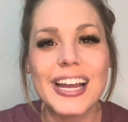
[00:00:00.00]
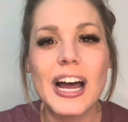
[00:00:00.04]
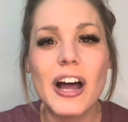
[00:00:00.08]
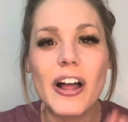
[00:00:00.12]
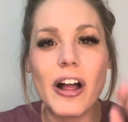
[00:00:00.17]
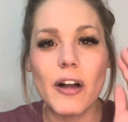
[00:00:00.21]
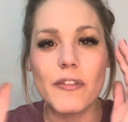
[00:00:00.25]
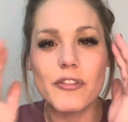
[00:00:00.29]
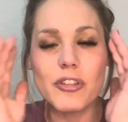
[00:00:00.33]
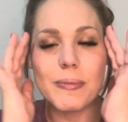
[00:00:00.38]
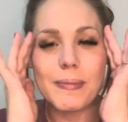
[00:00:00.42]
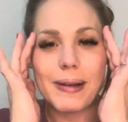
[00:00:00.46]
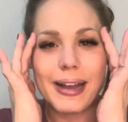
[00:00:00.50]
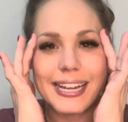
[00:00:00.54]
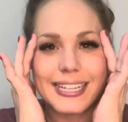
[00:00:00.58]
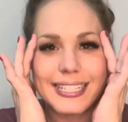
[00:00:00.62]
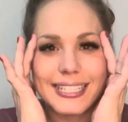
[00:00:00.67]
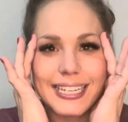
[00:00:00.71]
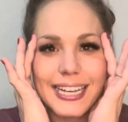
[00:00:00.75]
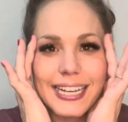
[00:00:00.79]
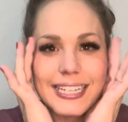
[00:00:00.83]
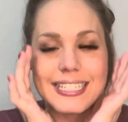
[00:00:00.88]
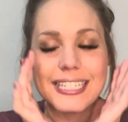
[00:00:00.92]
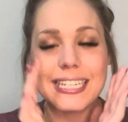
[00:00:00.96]
of the
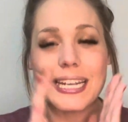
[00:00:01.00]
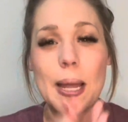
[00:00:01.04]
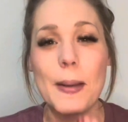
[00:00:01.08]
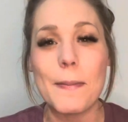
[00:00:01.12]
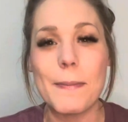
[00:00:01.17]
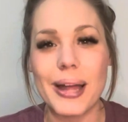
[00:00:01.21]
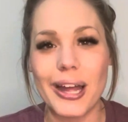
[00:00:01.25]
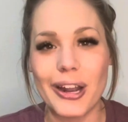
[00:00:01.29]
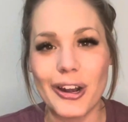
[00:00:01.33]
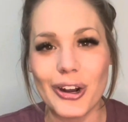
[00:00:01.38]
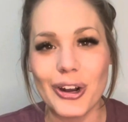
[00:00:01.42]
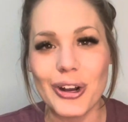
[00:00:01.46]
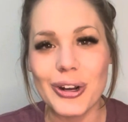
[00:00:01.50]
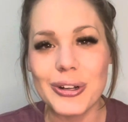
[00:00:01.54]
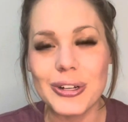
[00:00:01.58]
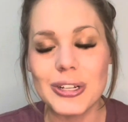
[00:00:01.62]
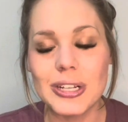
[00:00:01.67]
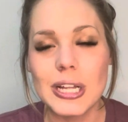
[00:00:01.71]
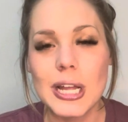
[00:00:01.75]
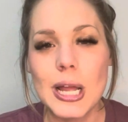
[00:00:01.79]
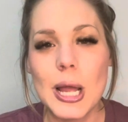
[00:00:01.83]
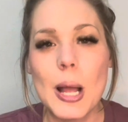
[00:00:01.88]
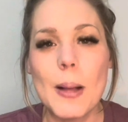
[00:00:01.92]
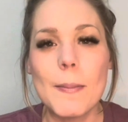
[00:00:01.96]
mindset to get better.
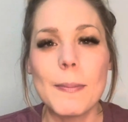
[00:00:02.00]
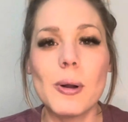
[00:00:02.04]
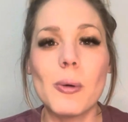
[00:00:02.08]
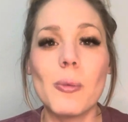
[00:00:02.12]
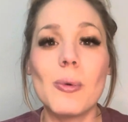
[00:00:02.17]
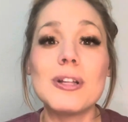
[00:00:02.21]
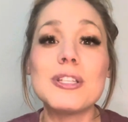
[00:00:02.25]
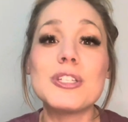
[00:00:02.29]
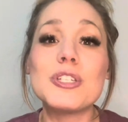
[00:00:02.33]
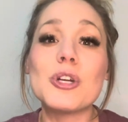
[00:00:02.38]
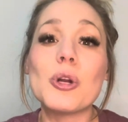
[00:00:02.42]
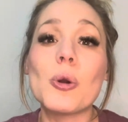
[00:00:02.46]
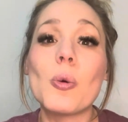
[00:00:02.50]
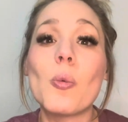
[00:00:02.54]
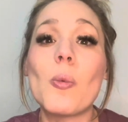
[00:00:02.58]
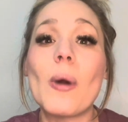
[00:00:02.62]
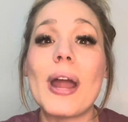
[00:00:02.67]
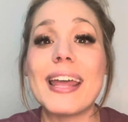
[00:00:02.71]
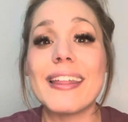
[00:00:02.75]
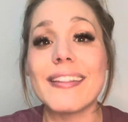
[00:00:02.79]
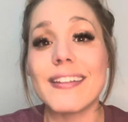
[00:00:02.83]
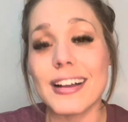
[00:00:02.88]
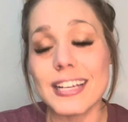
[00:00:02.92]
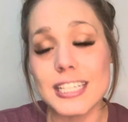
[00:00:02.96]
But once your
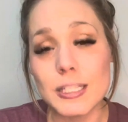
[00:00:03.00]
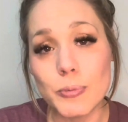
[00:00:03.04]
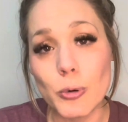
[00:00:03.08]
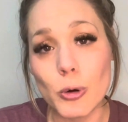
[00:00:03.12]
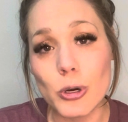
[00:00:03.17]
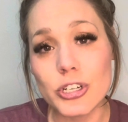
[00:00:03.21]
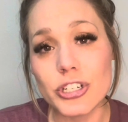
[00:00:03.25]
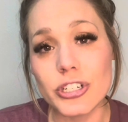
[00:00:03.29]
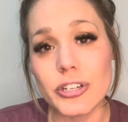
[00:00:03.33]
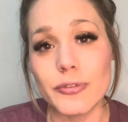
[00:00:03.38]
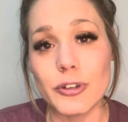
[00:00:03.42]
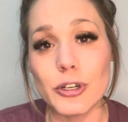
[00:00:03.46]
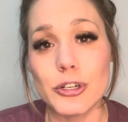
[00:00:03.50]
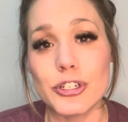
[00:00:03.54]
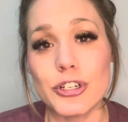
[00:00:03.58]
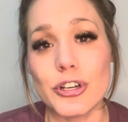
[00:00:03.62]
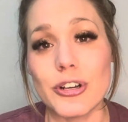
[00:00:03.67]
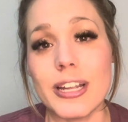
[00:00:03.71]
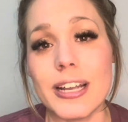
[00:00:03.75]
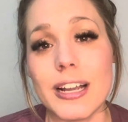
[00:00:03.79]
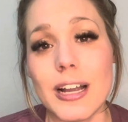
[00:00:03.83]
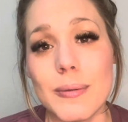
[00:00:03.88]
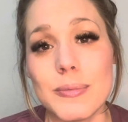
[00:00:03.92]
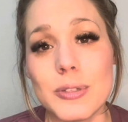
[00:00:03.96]
weight loss portion of your
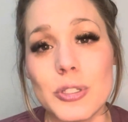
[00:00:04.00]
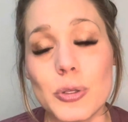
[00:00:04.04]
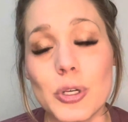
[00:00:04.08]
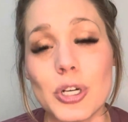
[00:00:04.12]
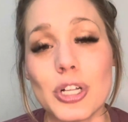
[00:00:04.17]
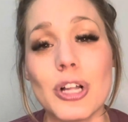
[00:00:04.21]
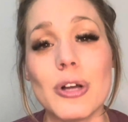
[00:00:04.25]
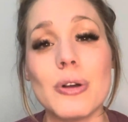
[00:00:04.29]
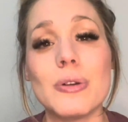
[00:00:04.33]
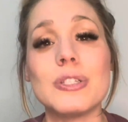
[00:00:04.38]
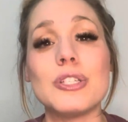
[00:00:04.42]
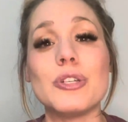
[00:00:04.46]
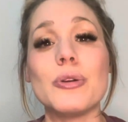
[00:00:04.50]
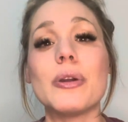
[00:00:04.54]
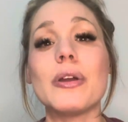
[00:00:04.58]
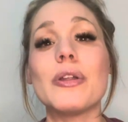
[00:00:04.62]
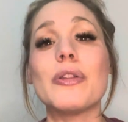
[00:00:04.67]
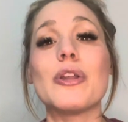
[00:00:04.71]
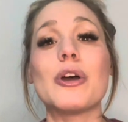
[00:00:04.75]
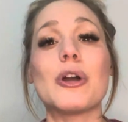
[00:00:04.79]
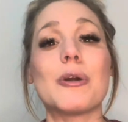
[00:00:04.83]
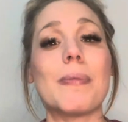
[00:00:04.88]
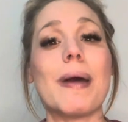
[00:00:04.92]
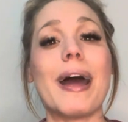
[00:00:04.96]
journey comes to a close, you can
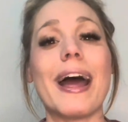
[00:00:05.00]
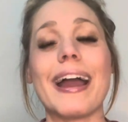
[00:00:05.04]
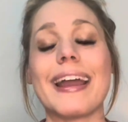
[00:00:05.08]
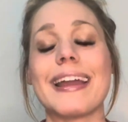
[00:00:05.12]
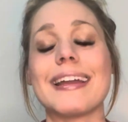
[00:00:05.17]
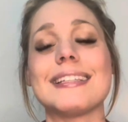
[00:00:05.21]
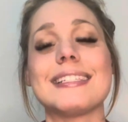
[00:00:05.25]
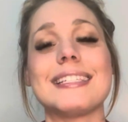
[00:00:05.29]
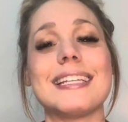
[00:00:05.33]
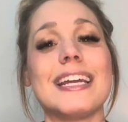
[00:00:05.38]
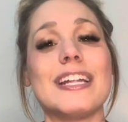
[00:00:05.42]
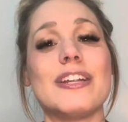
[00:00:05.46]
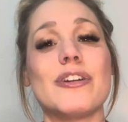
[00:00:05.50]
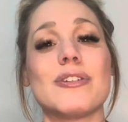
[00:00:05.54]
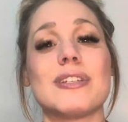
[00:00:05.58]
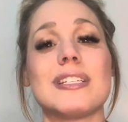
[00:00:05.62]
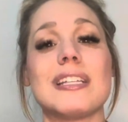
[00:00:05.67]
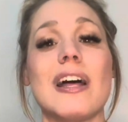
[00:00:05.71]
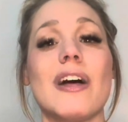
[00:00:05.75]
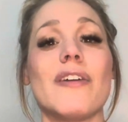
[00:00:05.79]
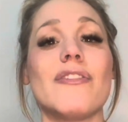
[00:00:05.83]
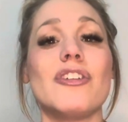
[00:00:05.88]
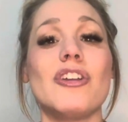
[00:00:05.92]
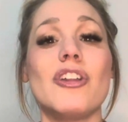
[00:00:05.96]
look back and say to
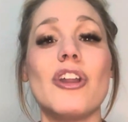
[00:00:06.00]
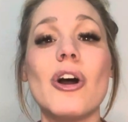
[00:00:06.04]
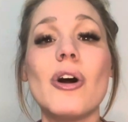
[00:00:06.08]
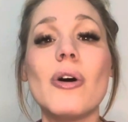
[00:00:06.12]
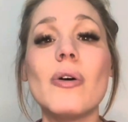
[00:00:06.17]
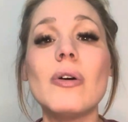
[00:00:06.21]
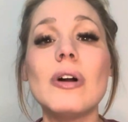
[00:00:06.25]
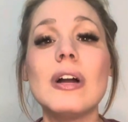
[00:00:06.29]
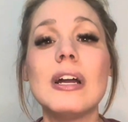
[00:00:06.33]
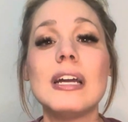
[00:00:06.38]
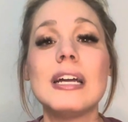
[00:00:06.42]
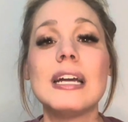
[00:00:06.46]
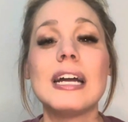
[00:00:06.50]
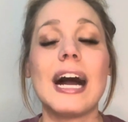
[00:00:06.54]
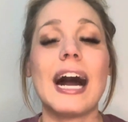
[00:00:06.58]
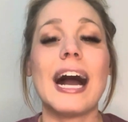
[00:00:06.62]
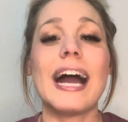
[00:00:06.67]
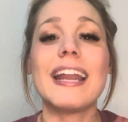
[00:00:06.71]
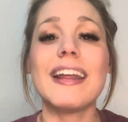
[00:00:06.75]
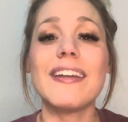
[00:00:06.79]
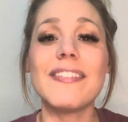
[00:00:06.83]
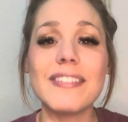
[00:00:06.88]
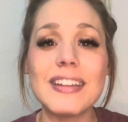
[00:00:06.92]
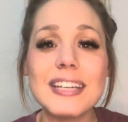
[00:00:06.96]
yourself, you know, I
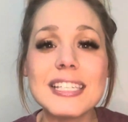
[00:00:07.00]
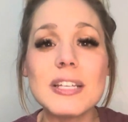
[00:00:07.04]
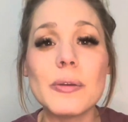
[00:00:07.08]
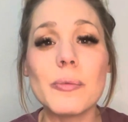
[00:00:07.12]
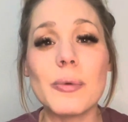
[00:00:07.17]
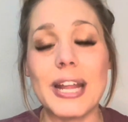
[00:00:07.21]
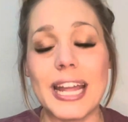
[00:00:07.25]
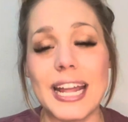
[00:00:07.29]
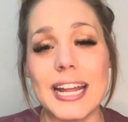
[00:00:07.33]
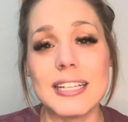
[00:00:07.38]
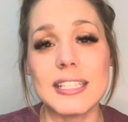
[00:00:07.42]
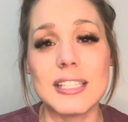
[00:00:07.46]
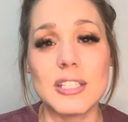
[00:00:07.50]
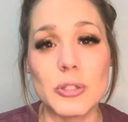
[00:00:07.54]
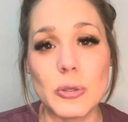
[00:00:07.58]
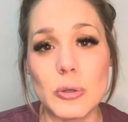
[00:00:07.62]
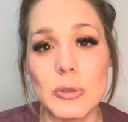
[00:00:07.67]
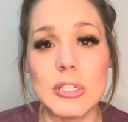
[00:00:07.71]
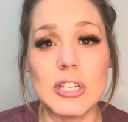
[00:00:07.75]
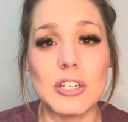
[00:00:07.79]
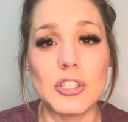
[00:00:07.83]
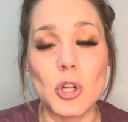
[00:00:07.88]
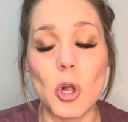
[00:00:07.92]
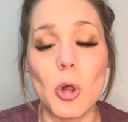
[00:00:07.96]
didn't listen when Aunt
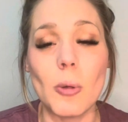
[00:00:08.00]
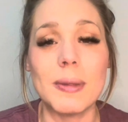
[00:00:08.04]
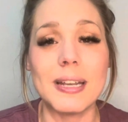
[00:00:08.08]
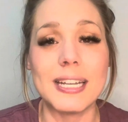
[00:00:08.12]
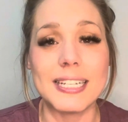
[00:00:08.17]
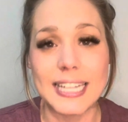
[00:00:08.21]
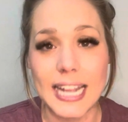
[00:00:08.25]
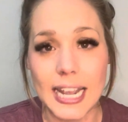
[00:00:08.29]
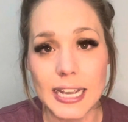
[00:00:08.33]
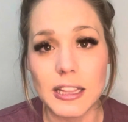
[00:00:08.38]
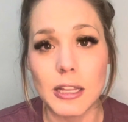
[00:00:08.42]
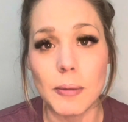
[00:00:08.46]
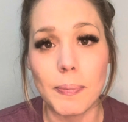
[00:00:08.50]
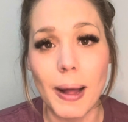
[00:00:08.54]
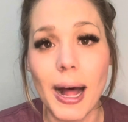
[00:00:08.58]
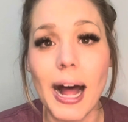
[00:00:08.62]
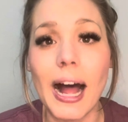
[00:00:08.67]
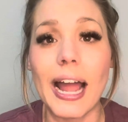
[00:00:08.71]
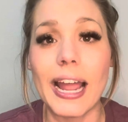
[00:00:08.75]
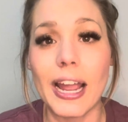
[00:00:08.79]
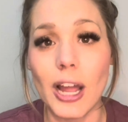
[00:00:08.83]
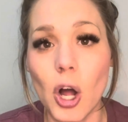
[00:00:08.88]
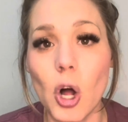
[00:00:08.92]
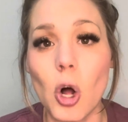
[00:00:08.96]
Susie told me to take the
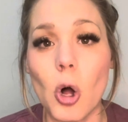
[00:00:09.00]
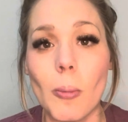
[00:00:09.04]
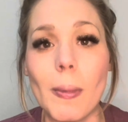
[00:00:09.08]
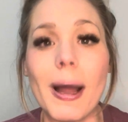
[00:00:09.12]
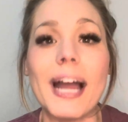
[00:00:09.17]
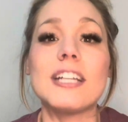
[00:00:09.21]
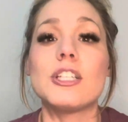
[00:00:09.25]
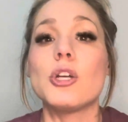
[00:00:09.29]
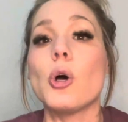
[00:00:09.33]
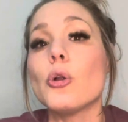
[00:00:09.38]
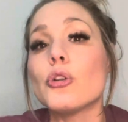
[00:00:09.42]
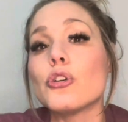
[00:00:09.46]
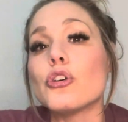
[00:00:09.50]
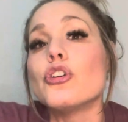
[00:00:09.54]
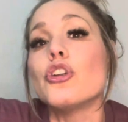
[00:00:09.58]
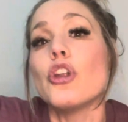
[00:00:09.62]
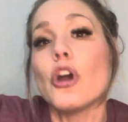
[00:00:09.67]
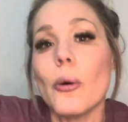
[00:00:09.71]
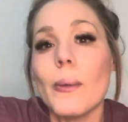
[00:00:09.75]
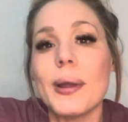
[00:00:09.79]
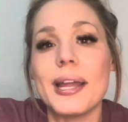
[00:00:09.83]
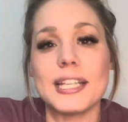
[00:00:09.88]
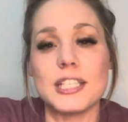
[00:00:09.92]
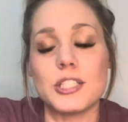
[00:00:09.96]
pie home. I told her,
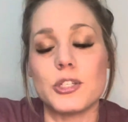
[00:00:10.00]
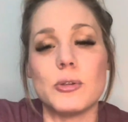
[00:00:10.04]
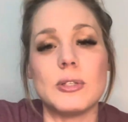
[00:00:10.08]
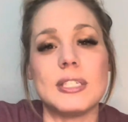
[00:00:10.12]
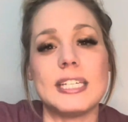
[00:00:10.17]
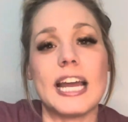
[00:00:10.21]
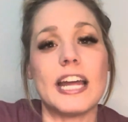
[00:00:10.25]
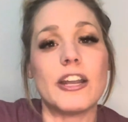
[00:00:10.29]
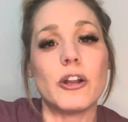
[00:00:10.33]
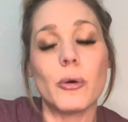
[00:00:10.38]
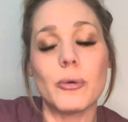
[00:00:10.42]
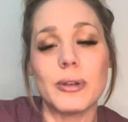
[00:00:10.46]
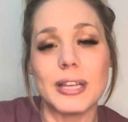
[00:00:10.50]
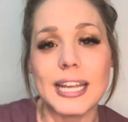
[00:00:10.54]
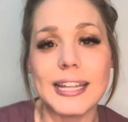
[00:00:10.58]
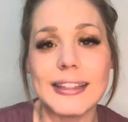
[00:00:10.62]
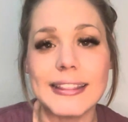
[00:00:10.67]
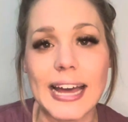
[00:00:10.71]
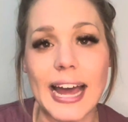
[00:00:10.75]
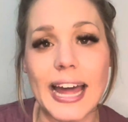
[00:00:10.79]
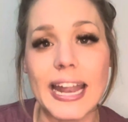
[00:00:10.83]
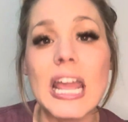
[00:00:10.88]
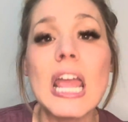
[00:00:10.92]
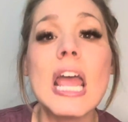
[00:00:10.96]
no, Aunt Susie, I don't need
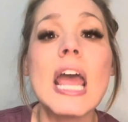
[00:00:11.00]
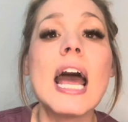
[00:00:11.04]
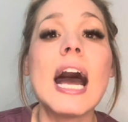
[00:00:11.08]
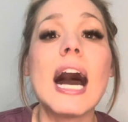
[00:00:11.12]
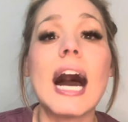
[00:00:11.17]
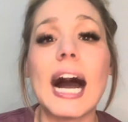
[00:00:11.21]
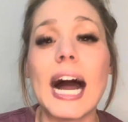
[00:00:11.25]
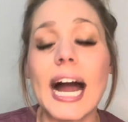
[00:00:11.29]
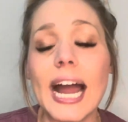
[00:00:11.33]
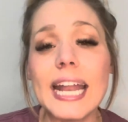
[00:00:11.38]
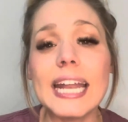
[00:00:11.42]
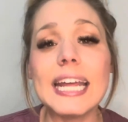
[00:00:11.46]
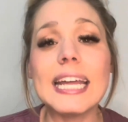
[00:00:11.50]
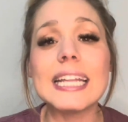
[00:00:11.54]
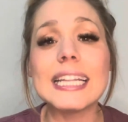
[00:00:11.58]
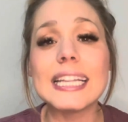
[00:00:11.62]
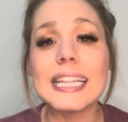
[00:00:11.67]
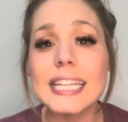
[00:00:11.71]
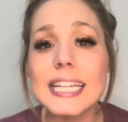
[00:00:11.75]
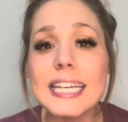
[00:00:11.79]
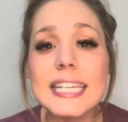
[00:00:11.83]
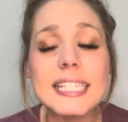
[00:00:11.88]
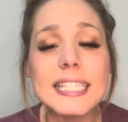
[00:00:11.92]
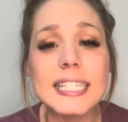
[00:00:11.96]
that. I didn't
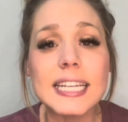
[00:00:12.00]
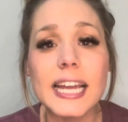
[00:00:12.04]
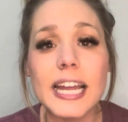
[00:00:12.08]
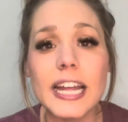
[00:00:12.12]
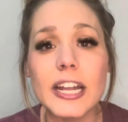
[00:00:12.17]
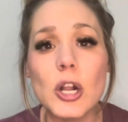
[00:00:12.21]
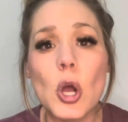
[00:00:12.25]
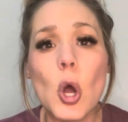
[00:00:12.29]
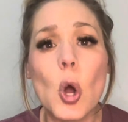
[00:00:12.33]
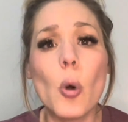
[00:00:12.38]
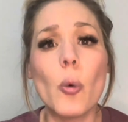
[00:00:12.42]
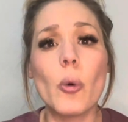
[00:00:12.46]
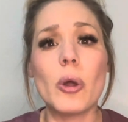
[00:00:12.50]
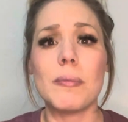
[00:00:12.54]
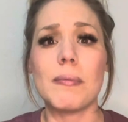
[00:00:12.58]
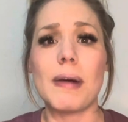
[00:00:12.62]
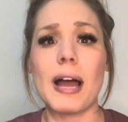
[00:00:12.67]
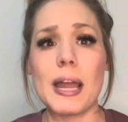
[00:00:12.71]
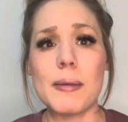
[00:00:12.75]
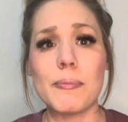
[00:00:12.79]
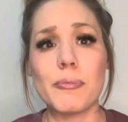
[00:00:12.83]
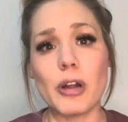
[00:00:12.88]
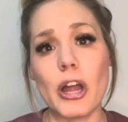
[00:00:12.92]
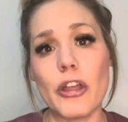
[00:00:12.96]
listen when
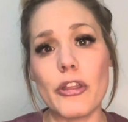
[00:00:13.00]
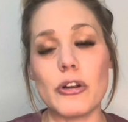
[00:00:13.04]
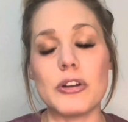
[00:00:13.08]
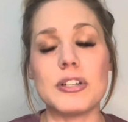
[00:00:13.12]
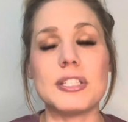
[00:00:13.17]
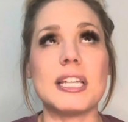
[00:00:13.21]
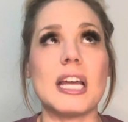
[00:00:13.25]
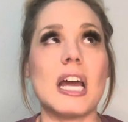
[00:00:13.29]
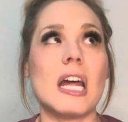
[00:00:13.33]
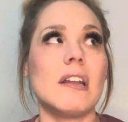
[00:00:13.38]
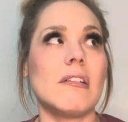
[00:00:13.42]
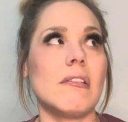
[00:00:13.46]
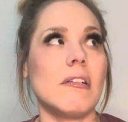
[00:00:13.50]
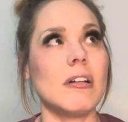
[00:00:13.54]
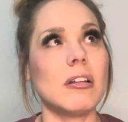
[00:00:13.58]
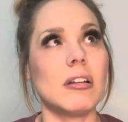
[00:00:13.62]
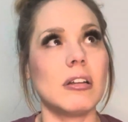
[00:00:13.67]
my brother said,